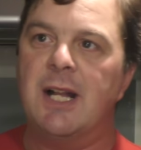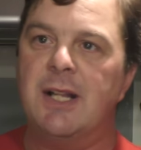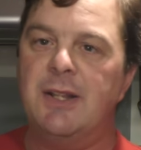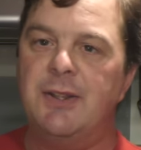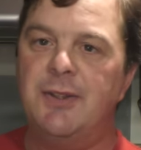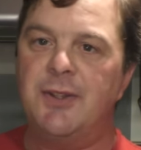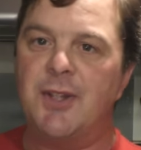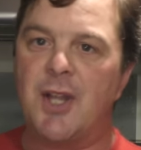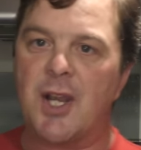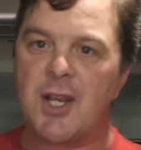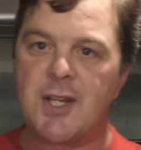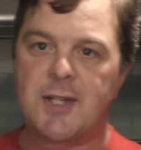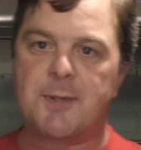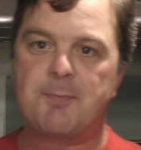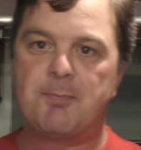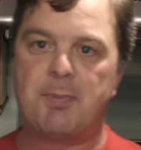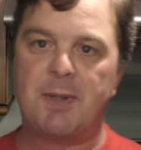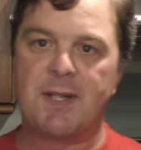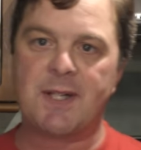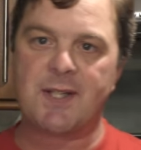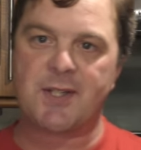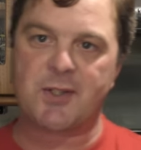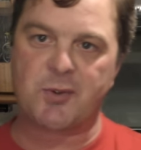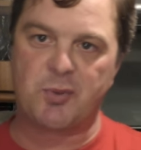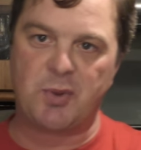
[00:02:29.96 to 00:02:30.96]
Nice
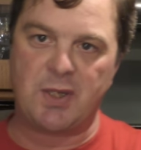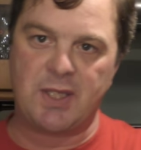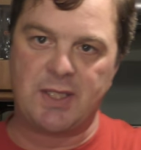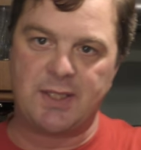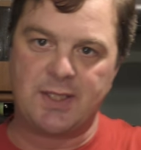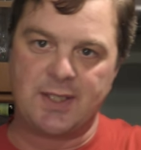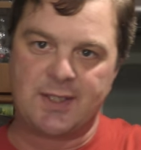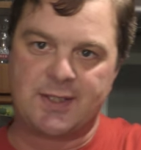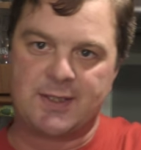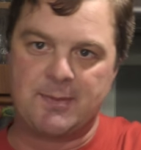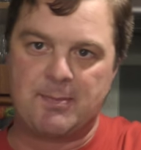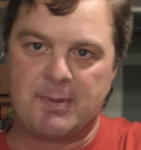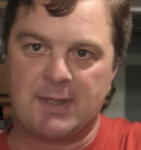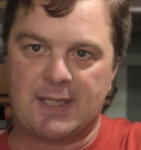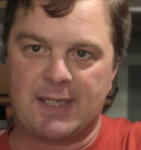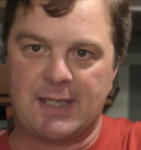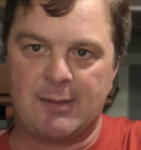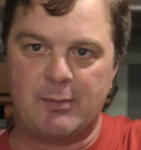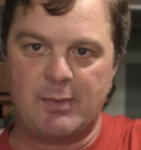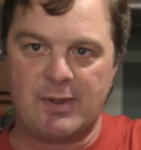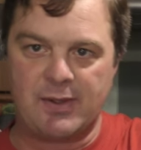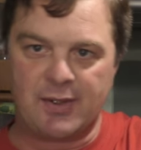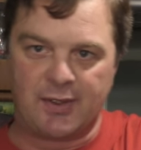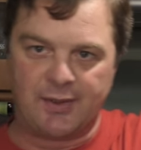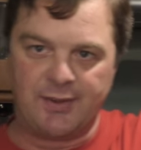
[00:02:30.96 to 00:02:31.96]
bit of sweetness to
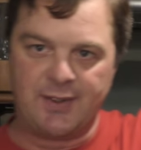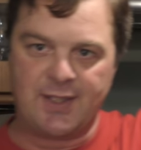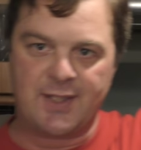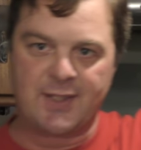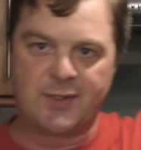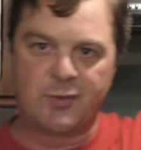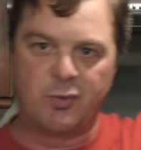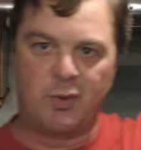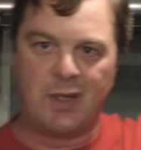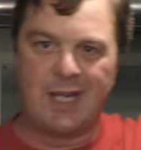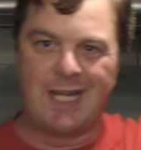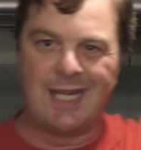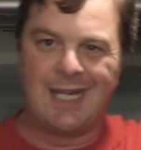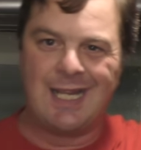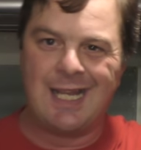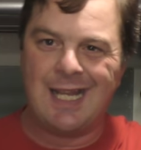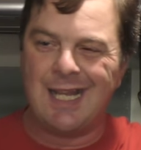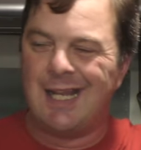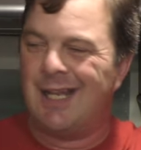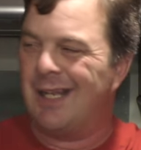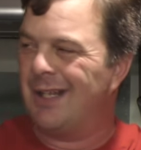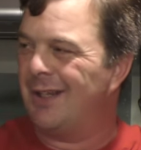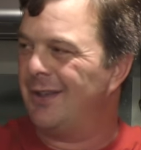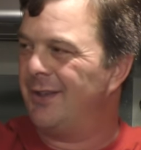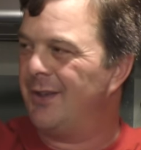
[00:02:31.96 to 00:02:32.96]
begin with on this wing,
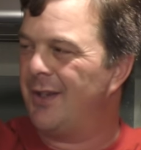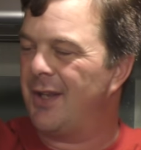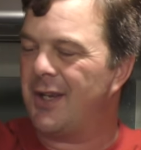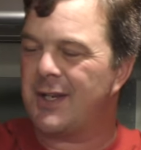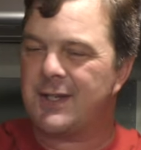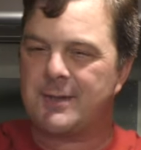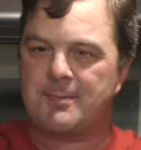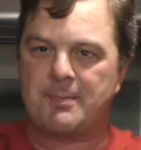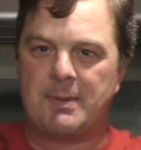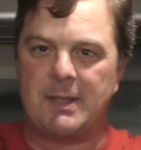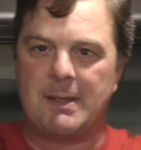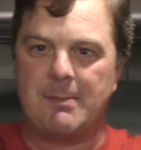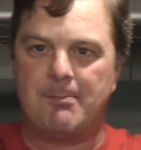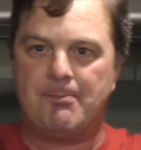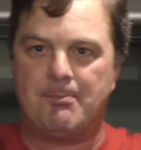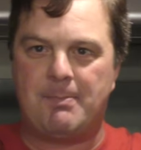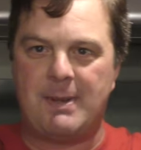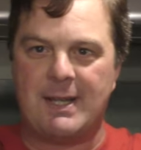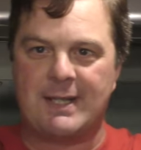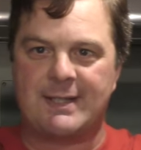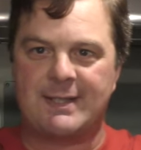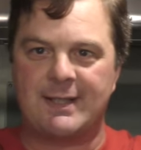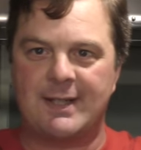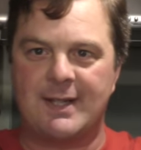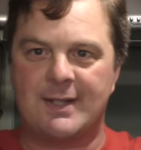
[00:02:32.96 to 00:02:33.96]
nice bit of
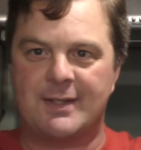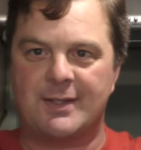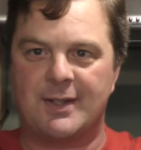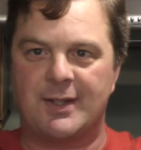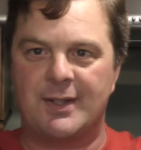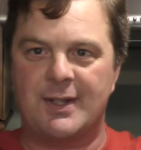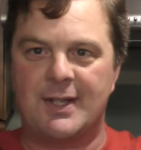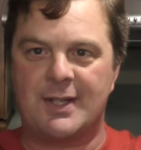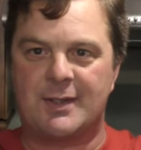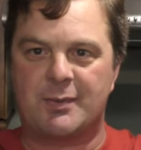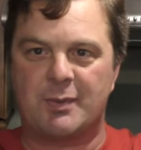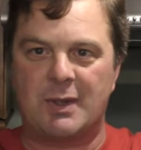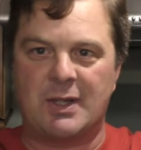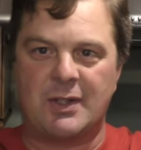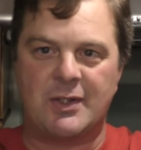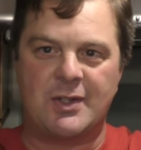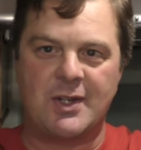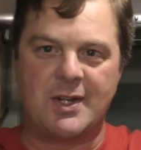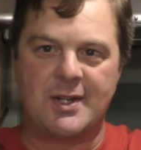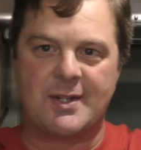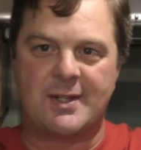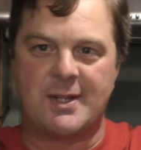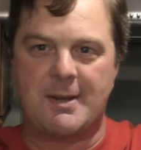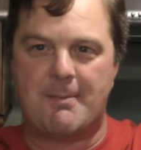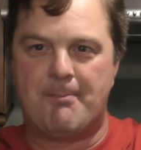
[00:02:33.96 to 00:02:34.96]
bitterness on this wing,
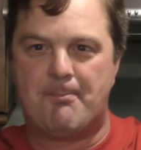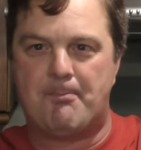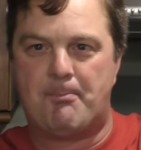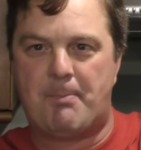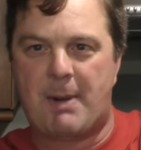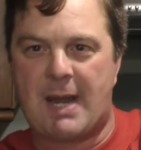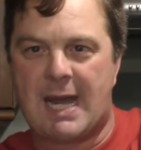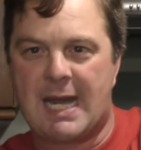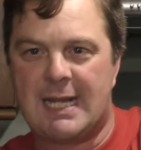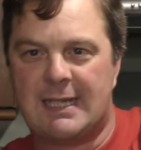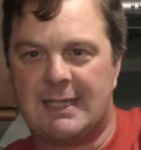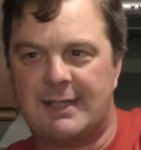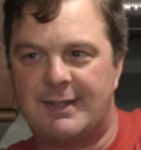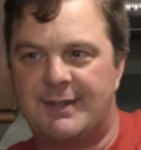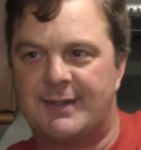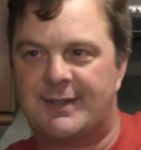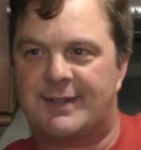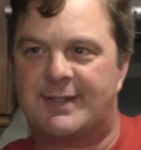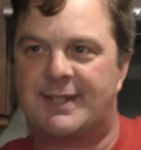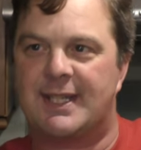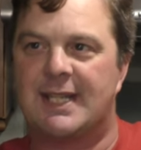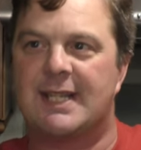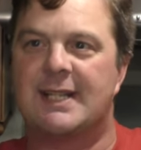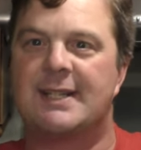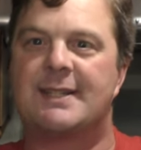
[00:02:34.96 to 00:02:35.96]
just to
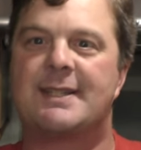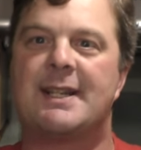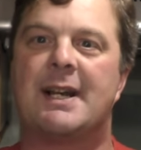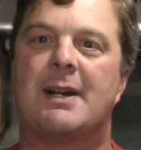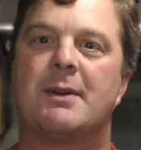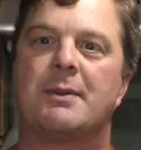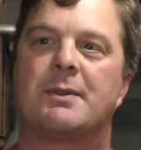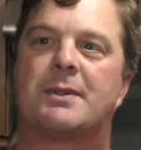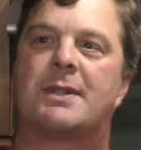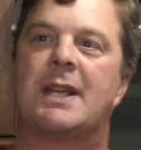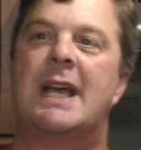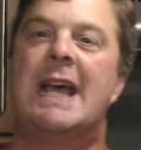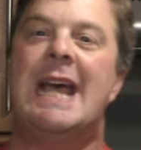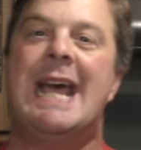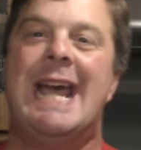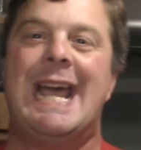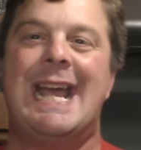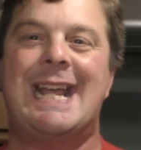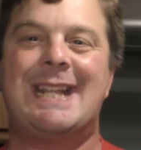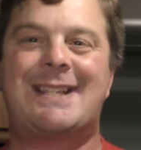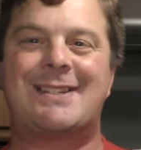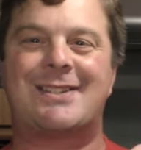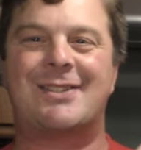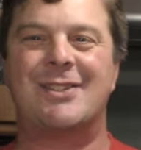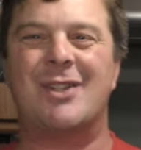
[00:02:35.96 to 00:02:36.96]
balance things out.
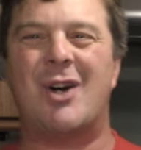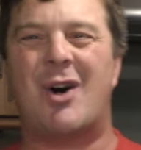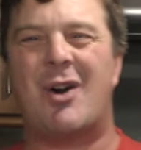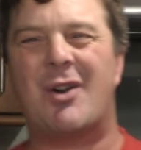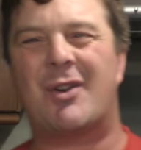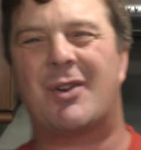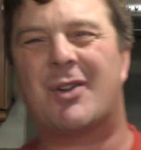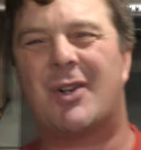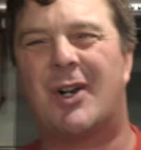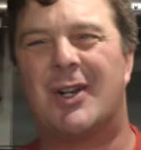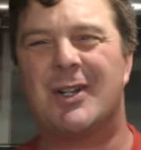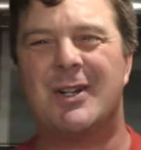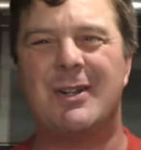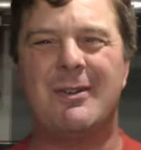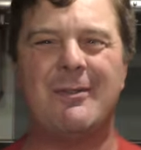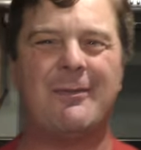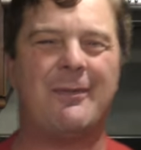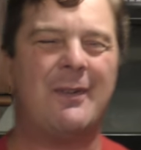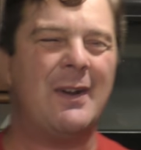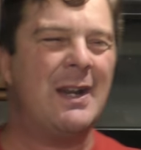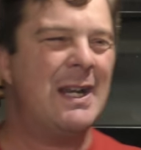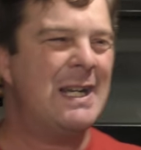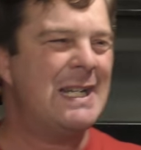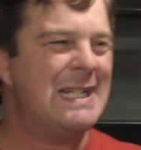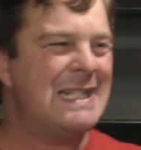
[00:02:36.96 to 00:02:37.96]
It's not kind
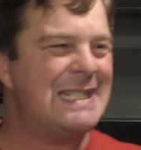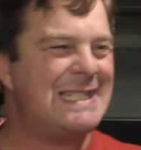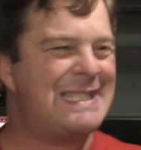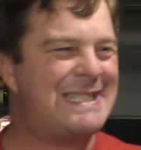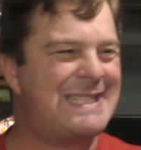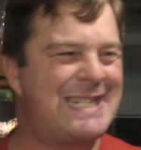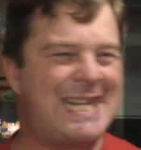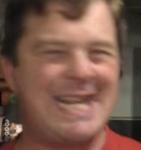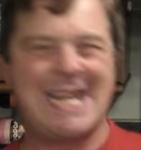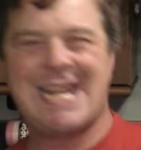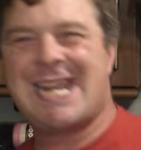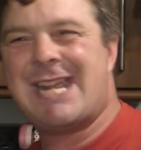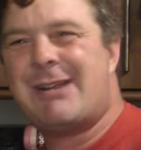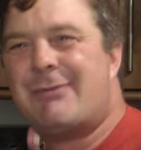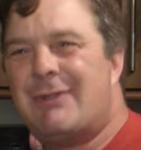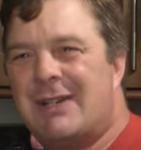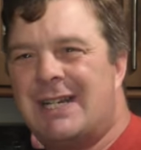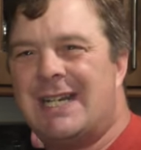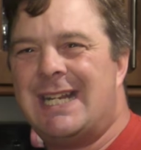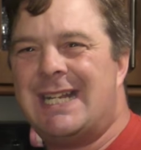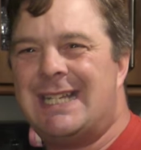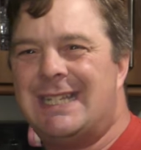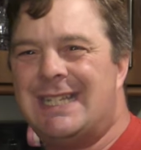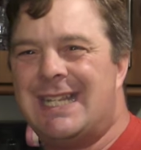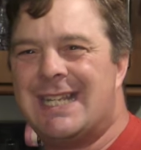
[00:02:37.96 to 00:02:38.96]
of
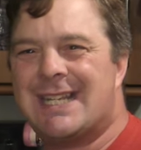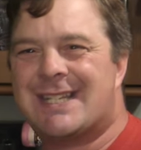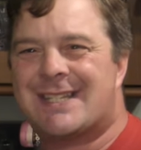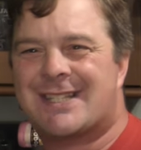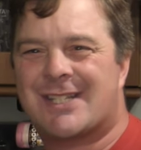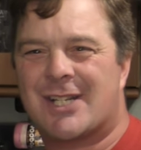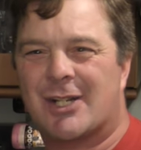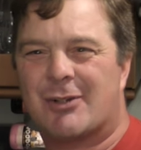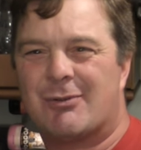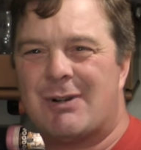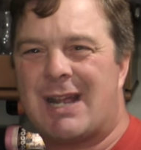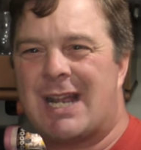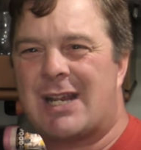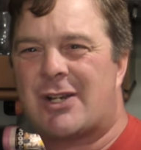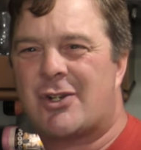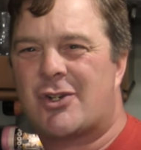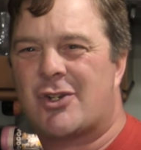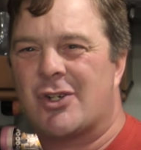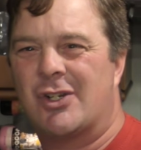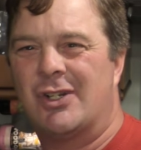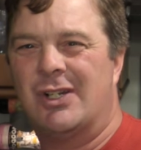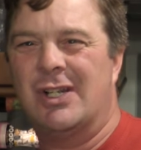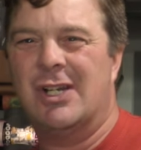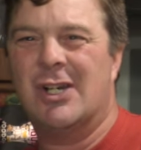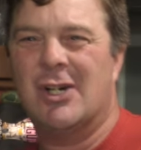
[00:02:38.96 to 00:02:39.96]
tearing in this
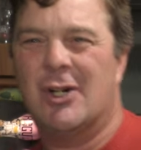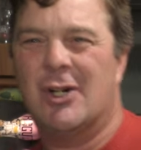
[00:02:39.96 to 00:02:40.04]
direction